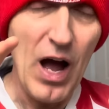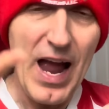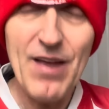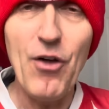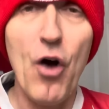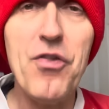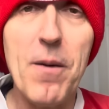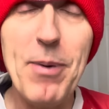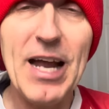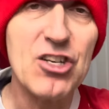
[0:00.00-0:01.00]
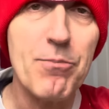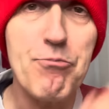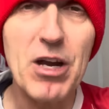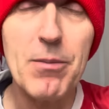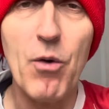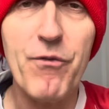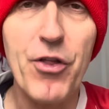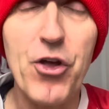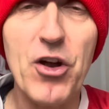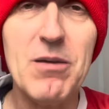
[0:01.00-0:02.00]
either on the bench and bring him on for
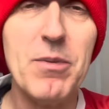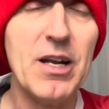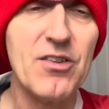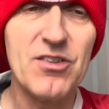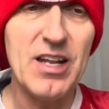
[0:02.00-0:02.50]
30 minutes